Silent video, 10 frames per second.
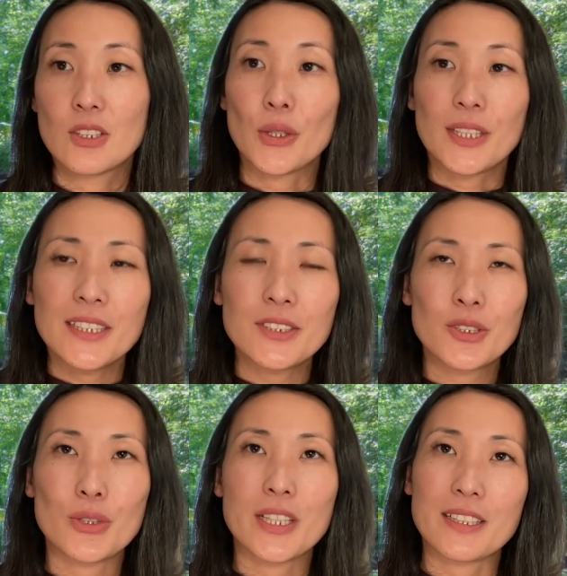To
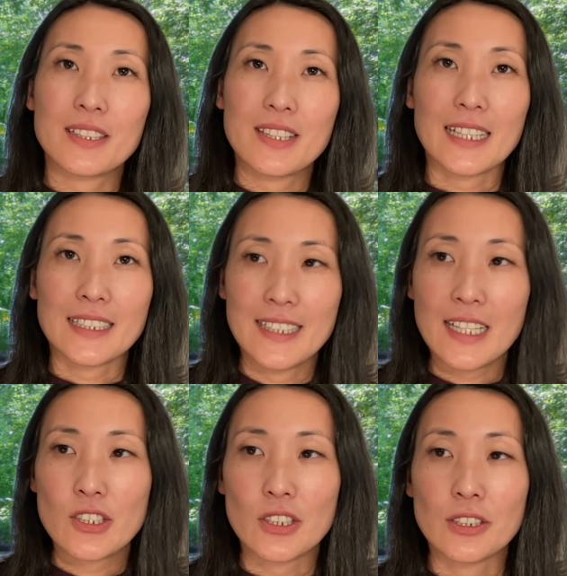illustrate that
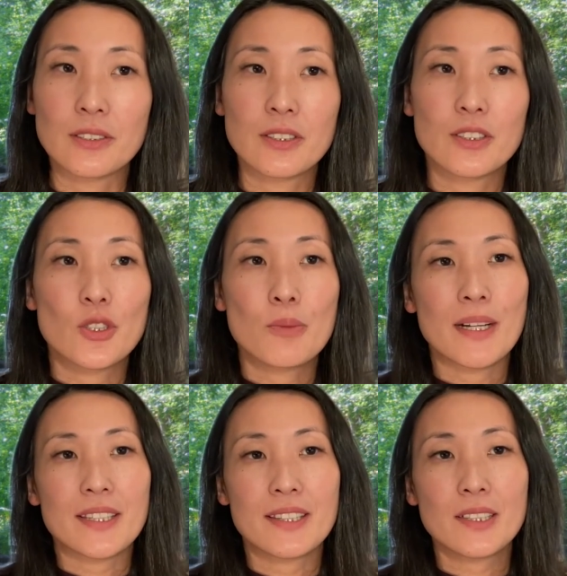connection, you
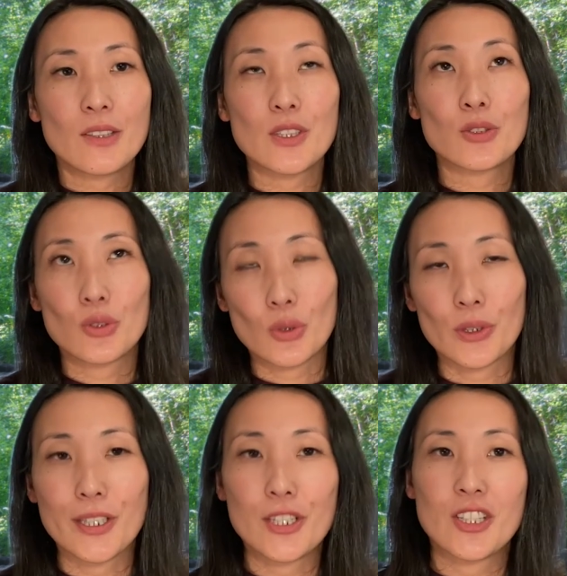might think of the
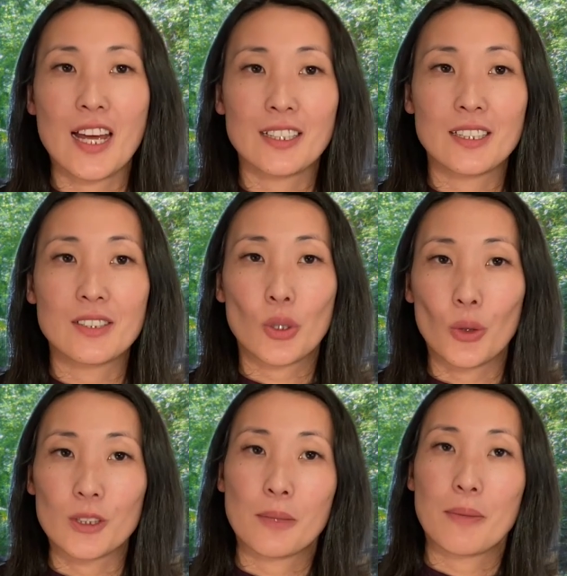story Shannon
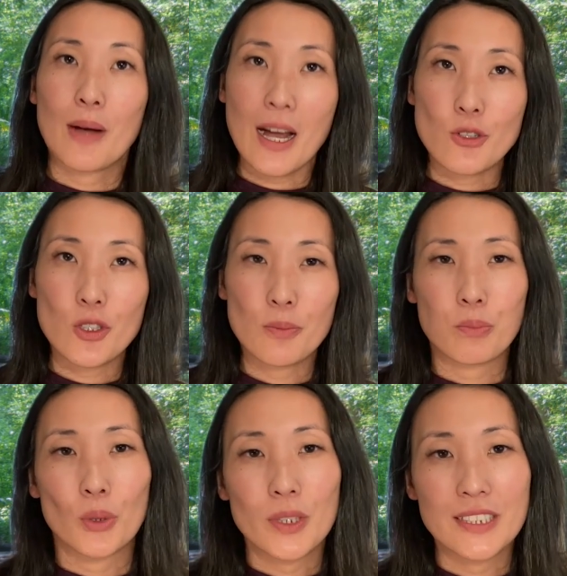told about how she
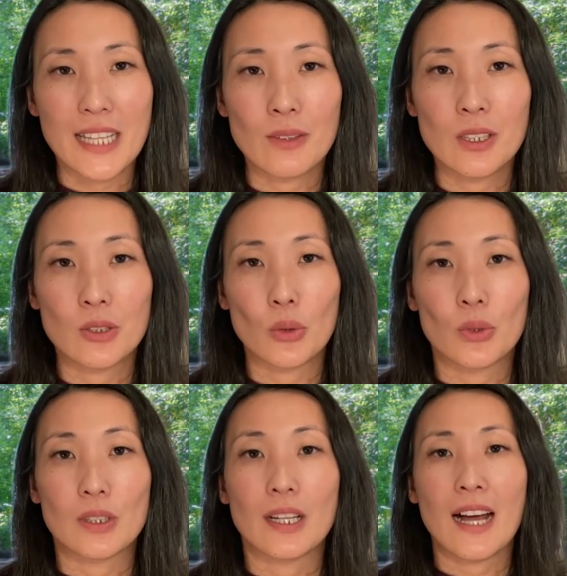broke down the
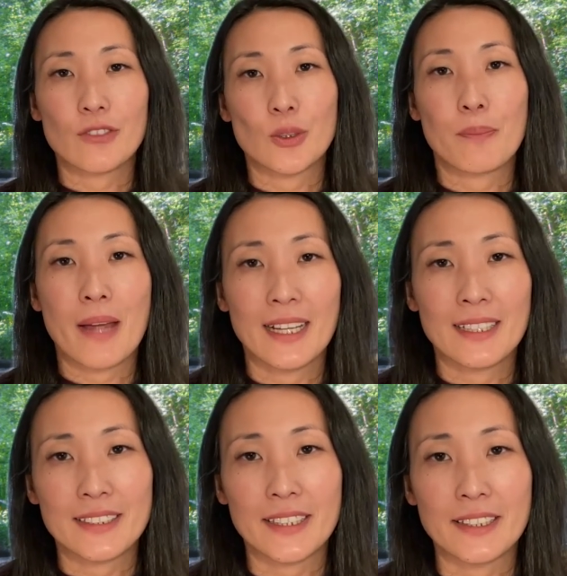door after
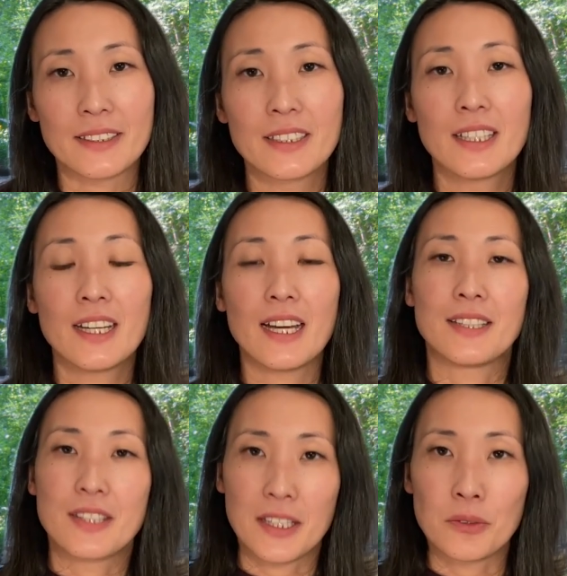panicking
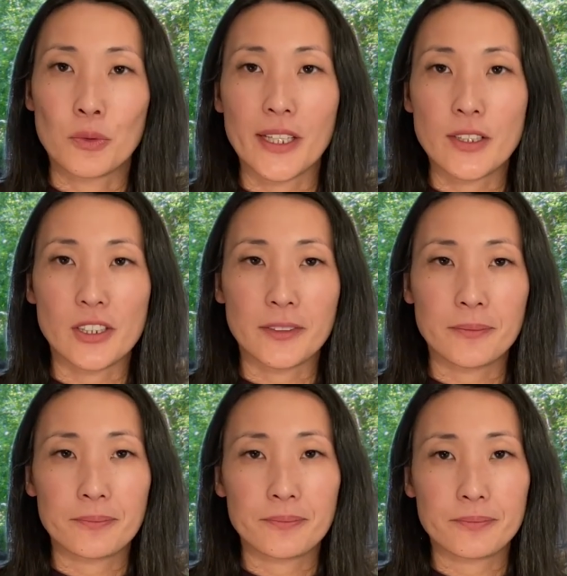and then raging.